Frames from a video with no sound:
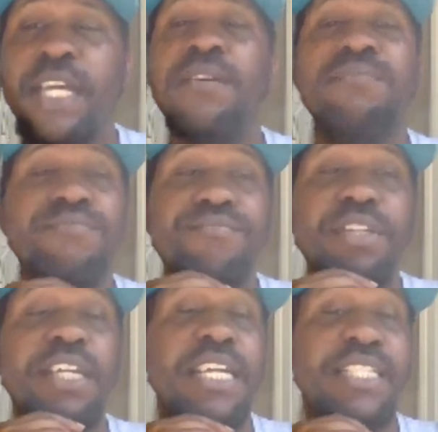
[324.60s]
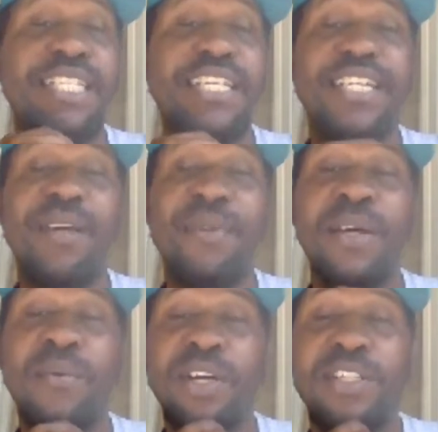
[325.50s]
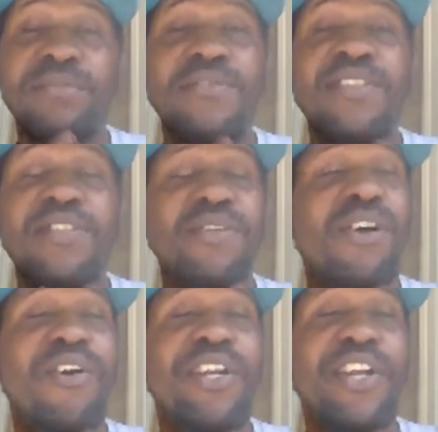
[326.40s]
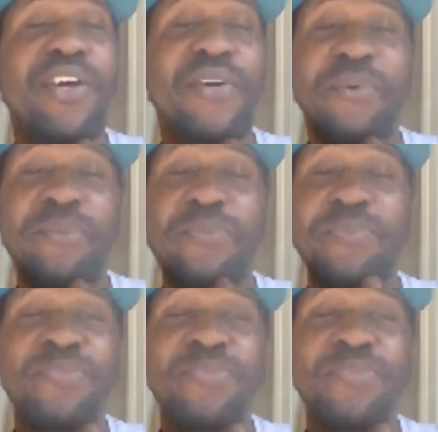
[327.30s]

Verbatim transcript: Yeah, yeah, that's that's I'm networking. You already know.